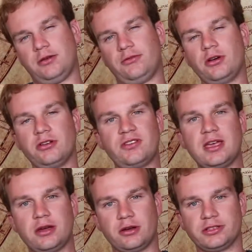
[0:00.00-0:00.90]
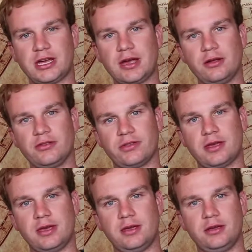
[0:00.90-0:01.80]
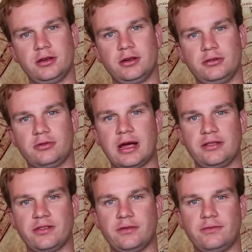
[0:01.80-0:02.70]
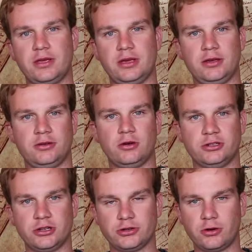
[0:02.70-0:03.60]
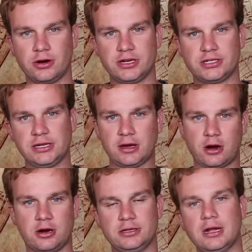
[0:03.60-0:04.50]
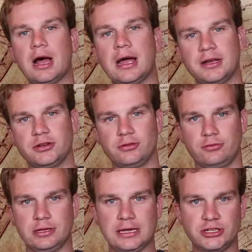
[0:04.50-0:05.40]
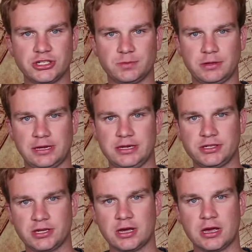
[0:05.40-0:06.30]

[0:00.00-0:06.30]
First, he curtails the rights of the notoriously hardline religious police,